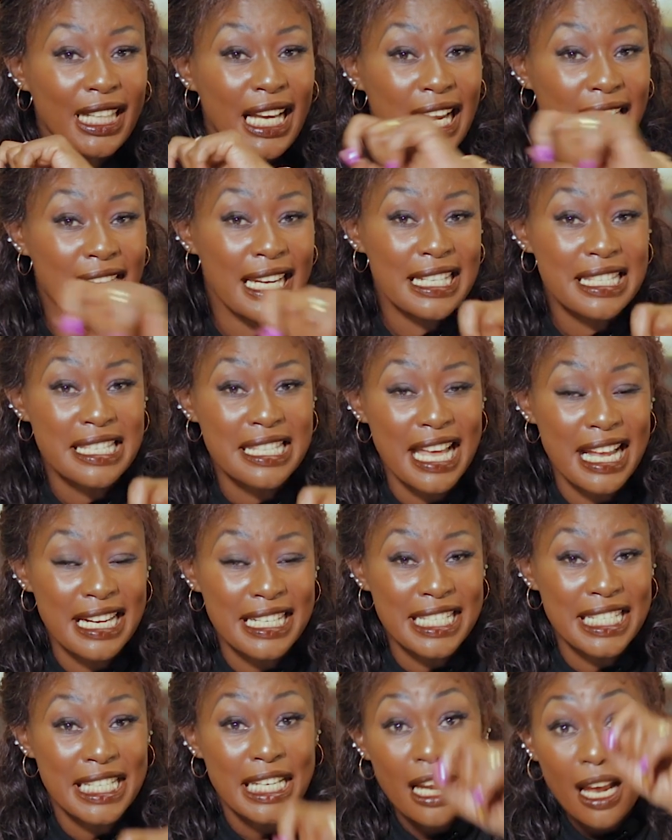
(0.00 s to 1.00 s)

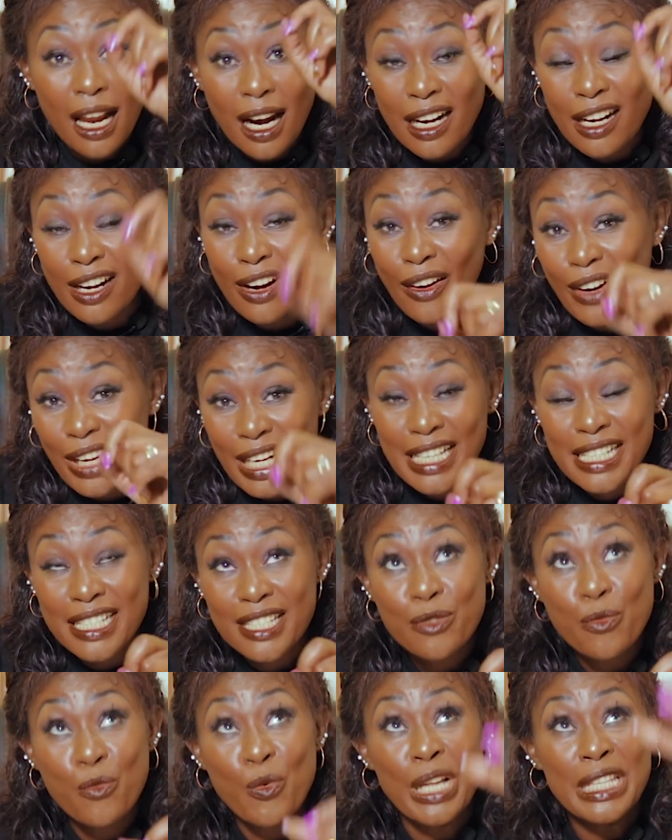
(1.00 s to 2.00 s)
understanding,
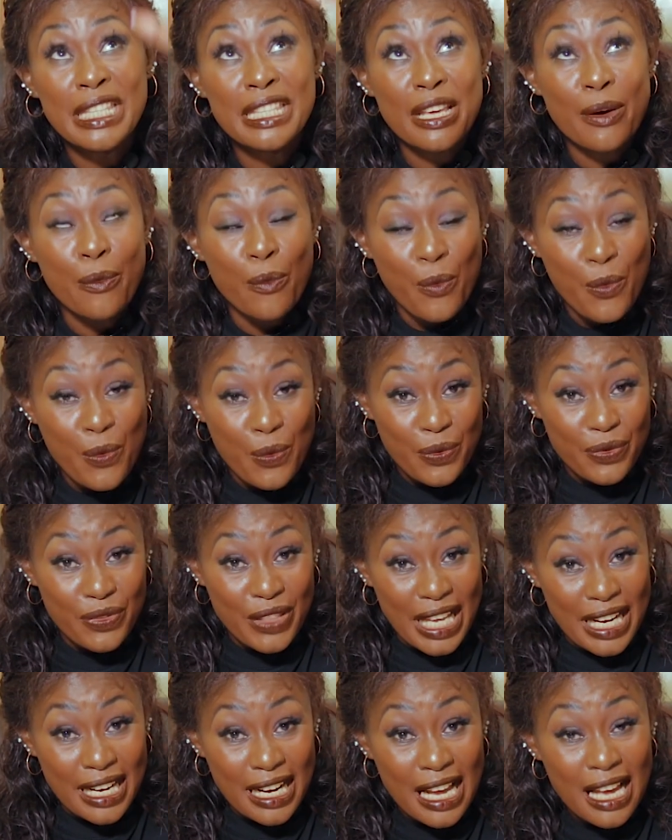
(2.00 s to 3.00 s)
knowledge. When the
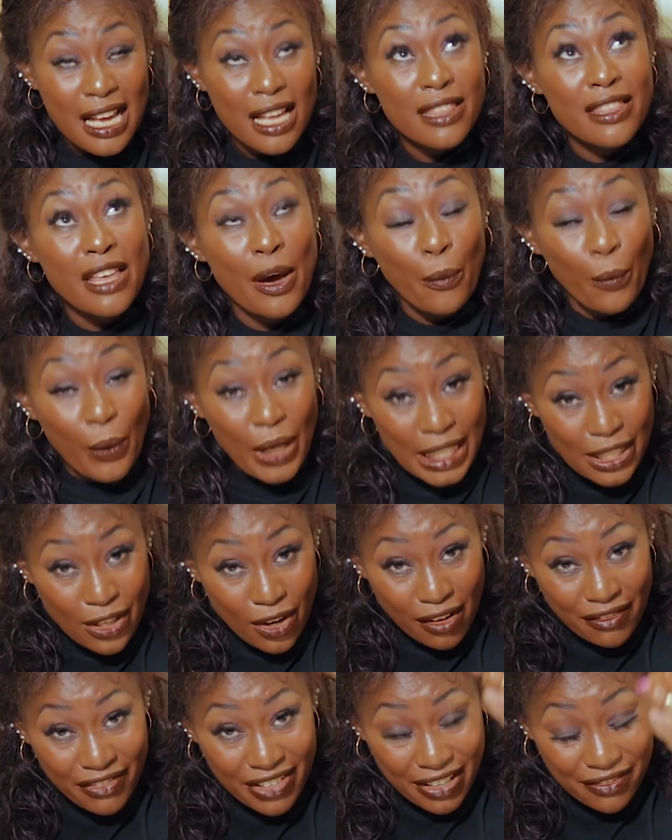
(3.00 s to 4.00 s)

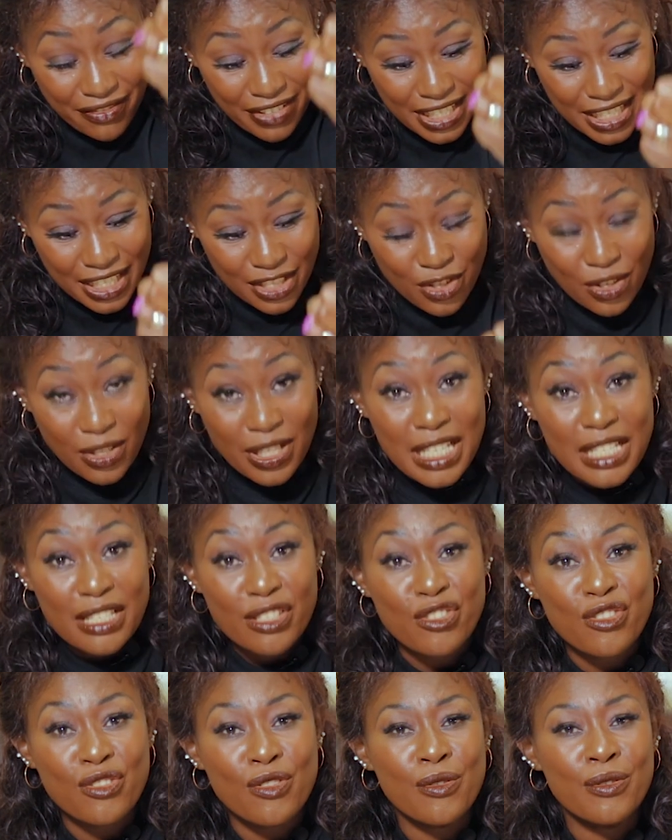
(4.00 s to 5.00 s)
window of revelation
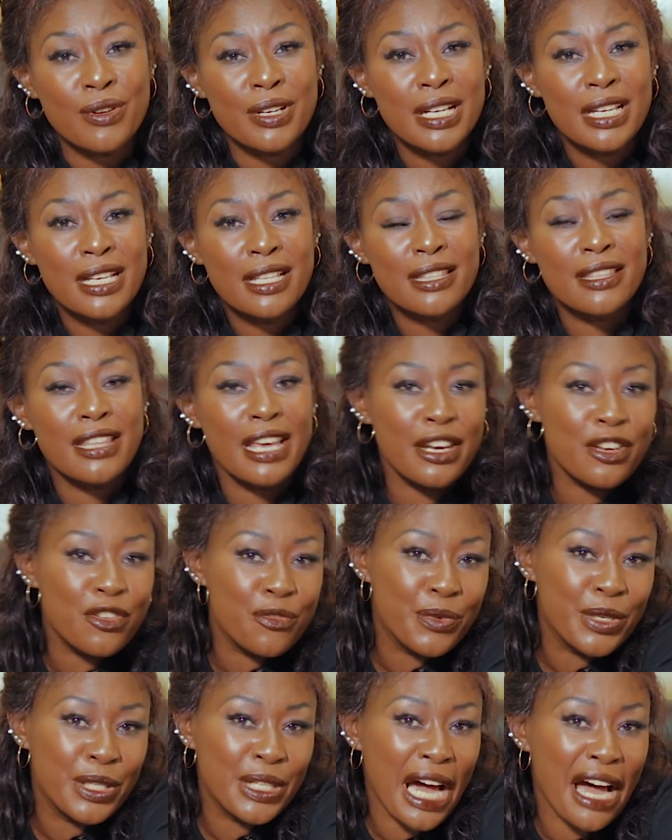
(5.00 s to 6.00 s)
is drawn, then
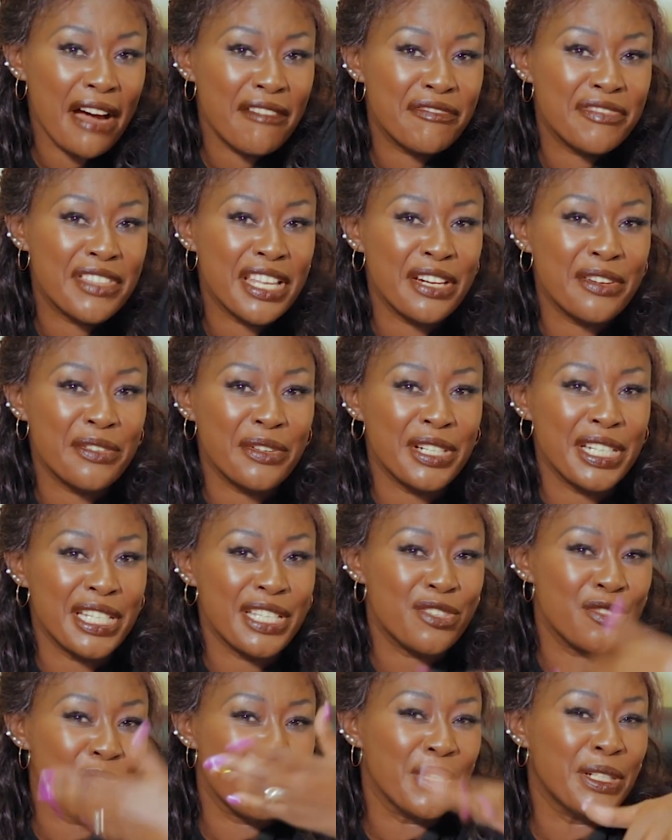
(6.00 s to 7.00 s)
you will have the
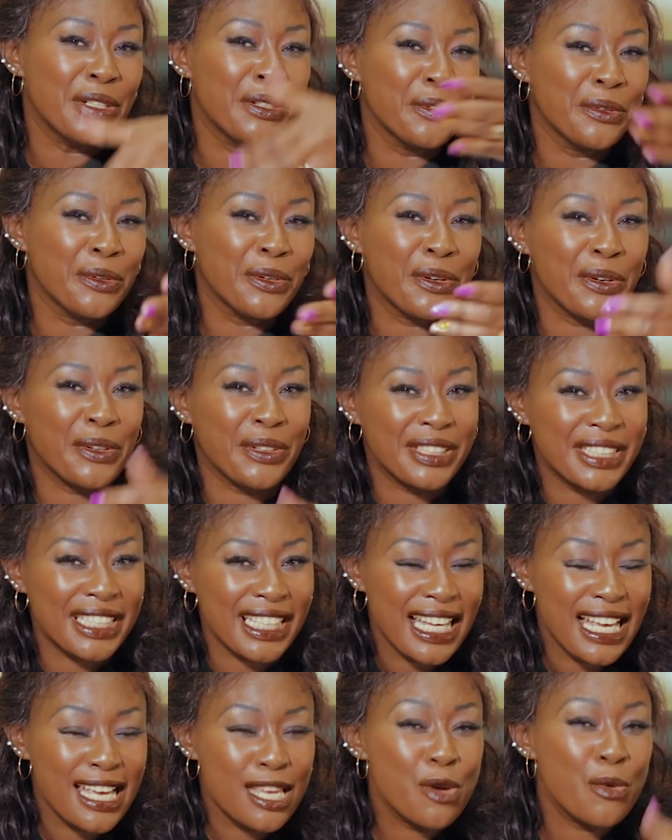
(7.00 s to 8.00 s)
knowledge. You will know
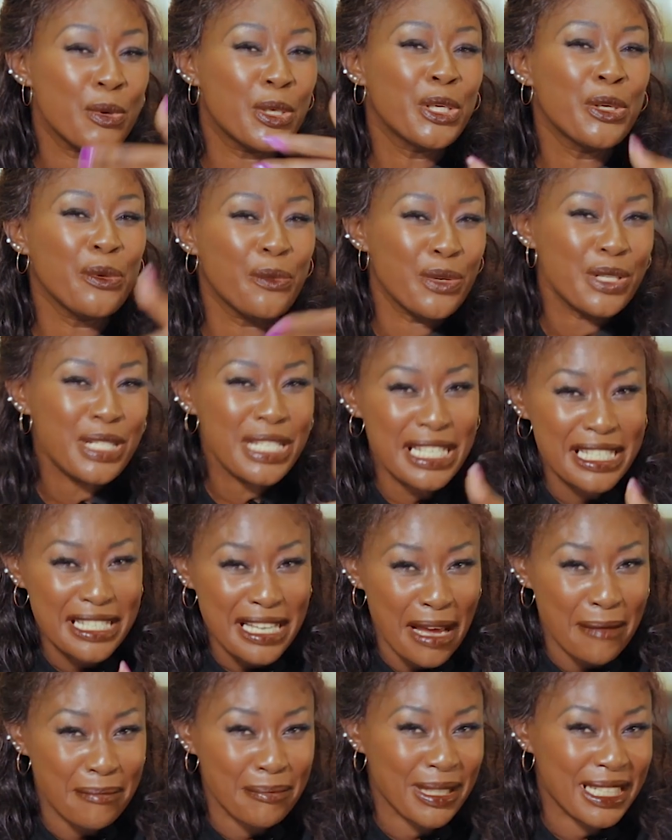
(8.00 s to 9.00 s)
God. You will know what
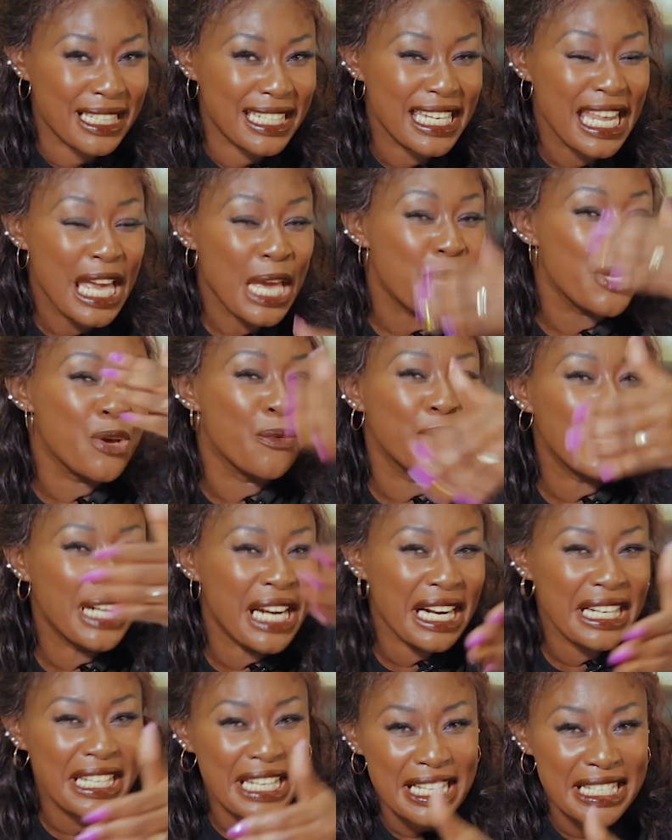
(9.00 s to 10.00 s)
is happening. You
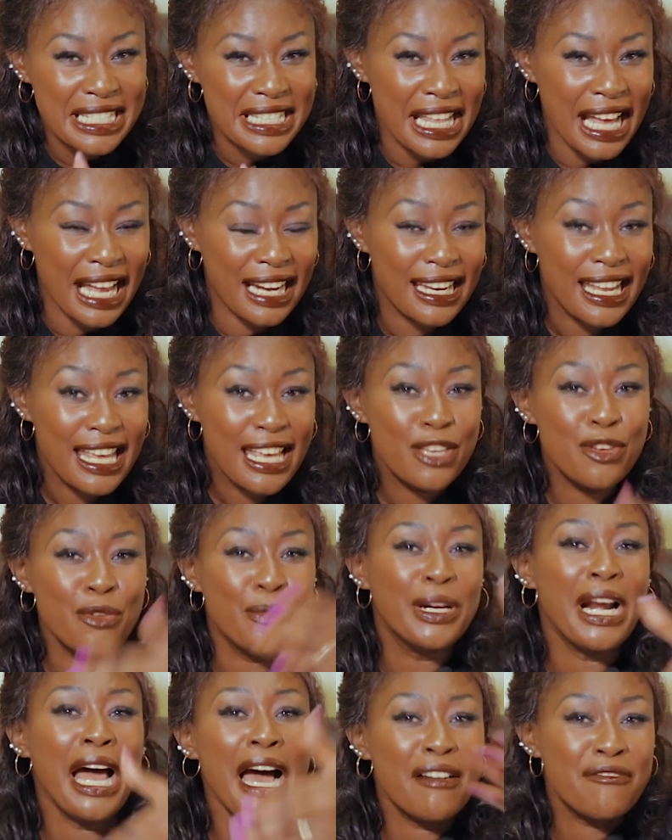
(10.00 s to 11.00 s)
will understand.
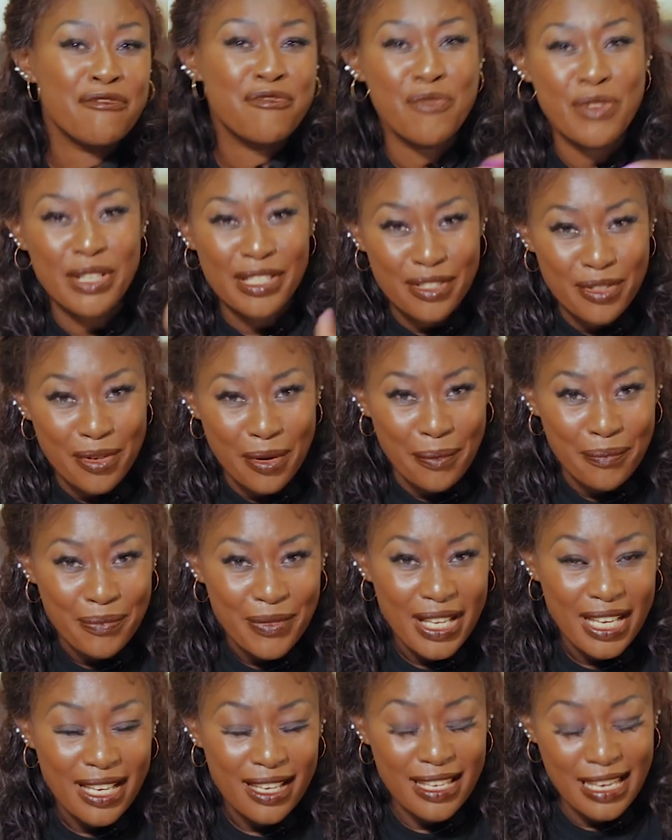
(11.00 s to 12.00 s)
You will have wisdom.
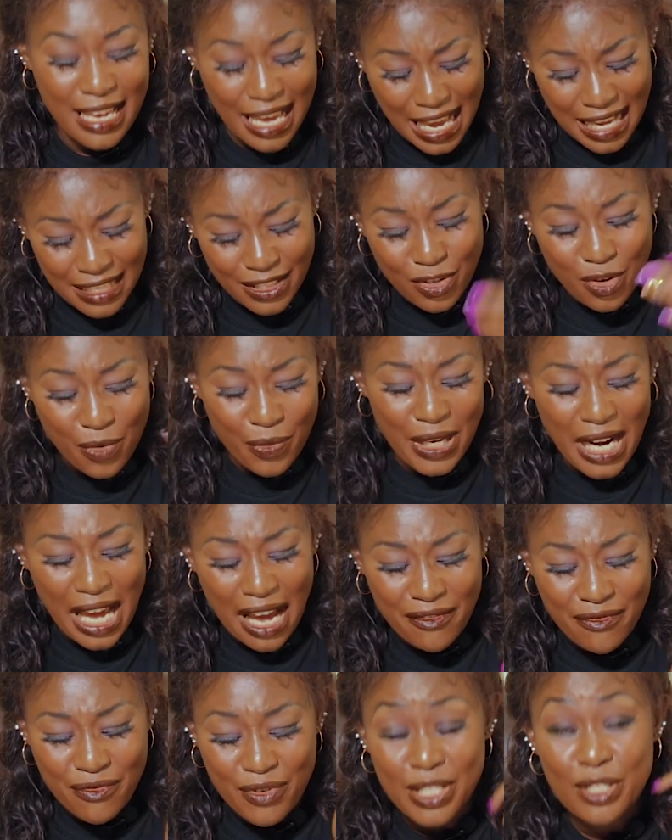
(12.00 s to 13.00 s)
Yes, you will
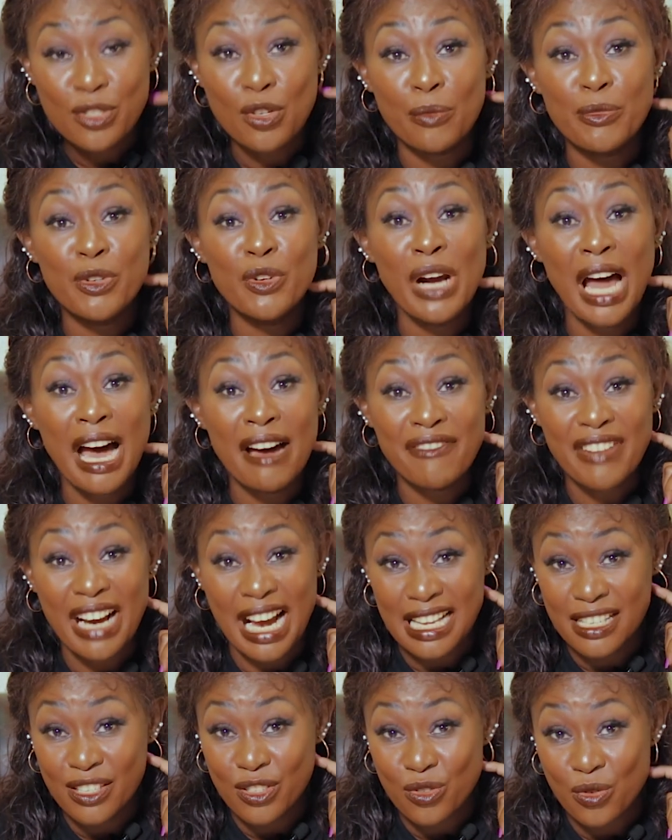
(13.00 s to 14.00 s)
have wisdom. You'll have
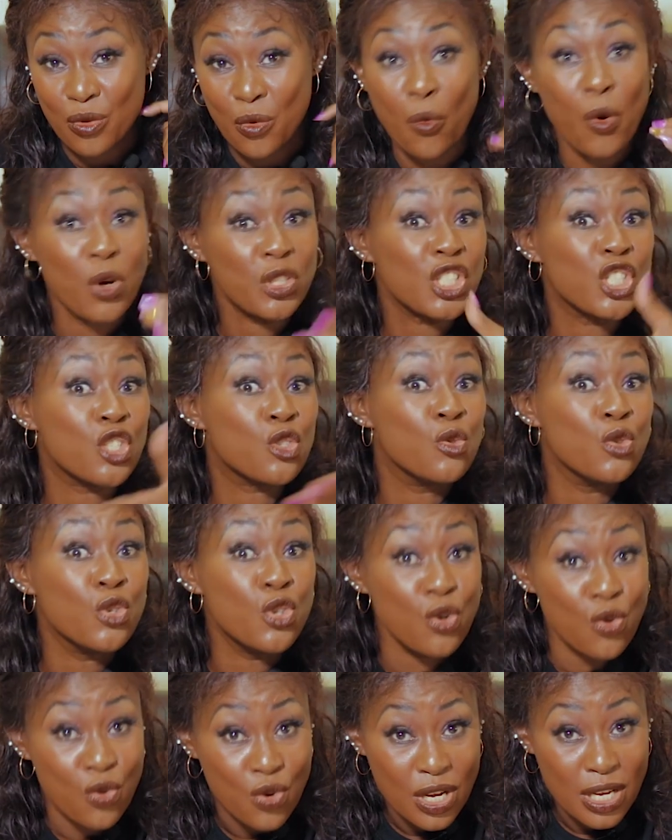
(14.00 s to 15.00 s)
counsel. What
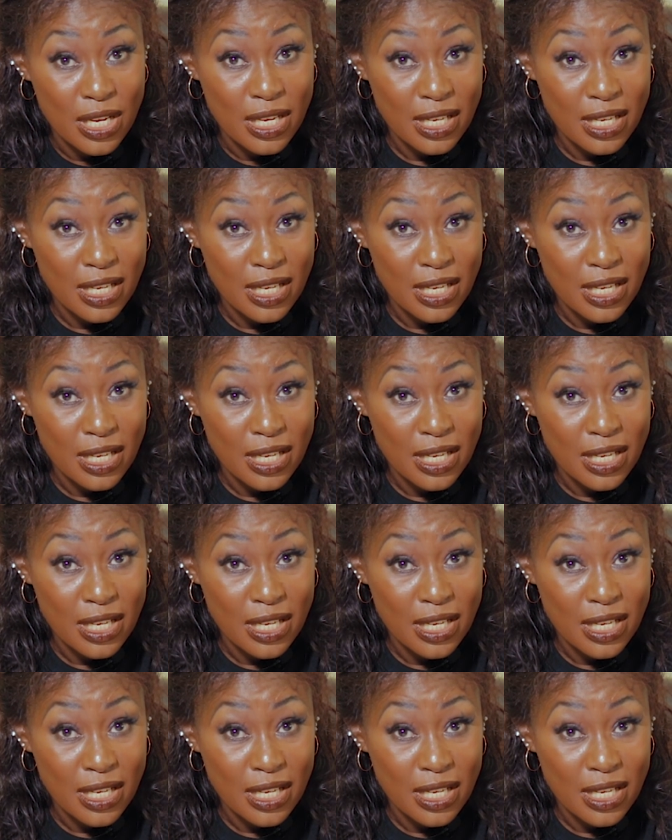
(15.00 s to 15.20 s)
to do?